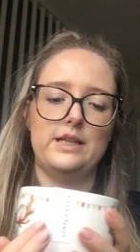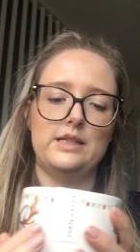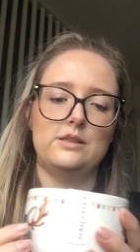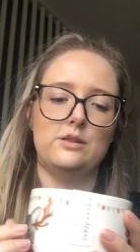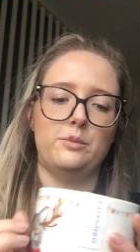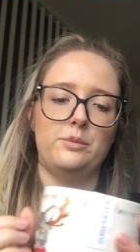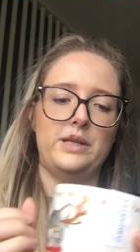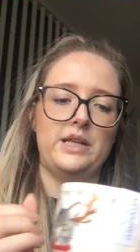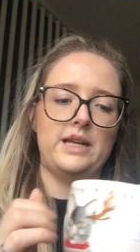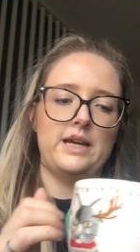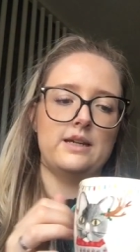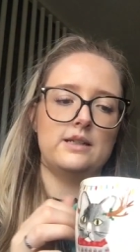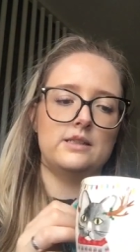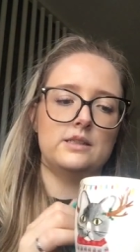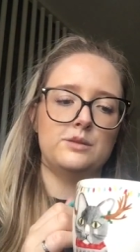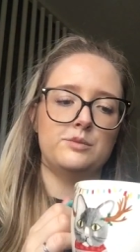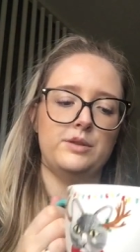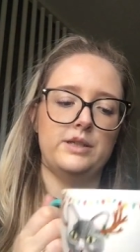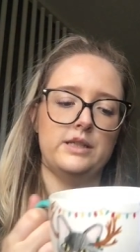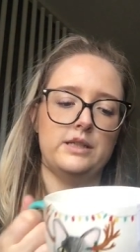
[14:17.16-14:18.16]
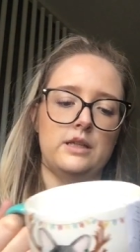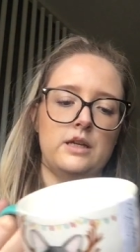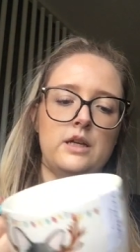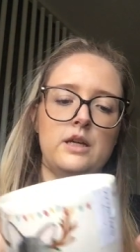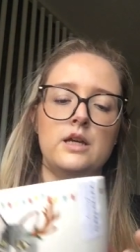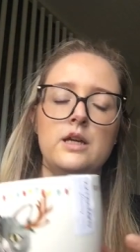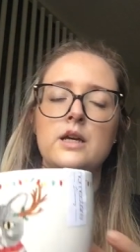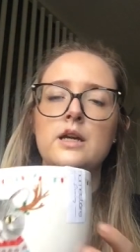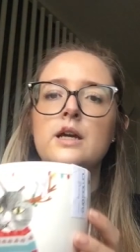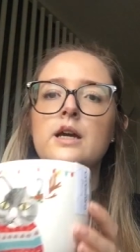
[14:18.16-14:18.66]
This will be nice with
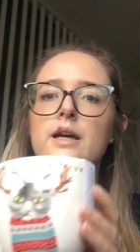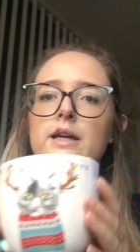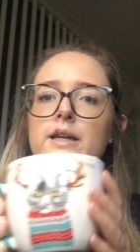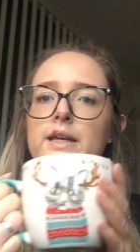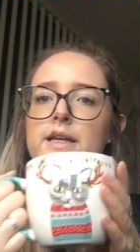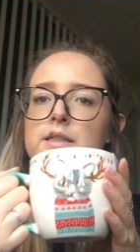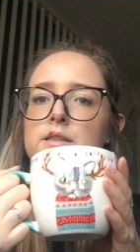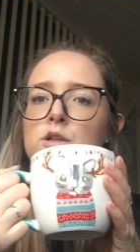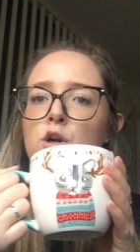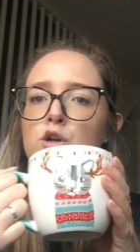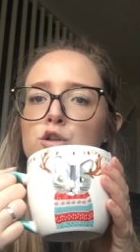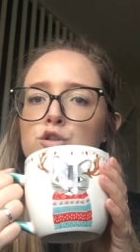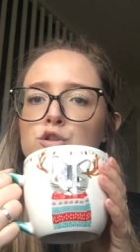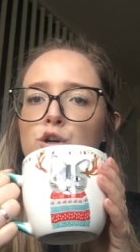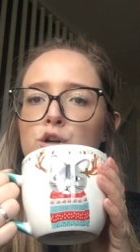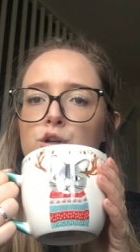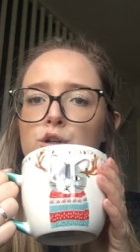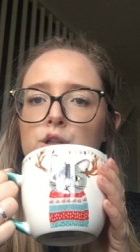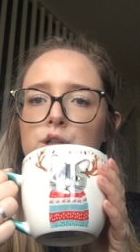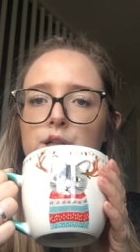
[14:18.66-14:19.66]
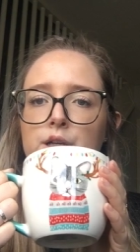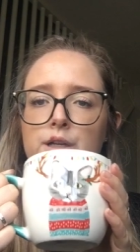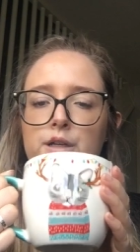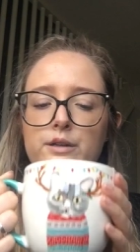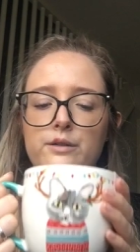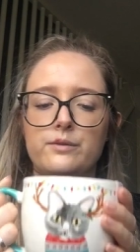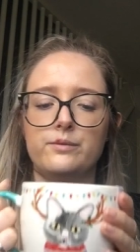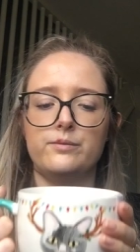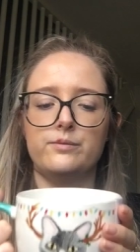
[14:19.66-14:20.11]
a nice hot chocolate.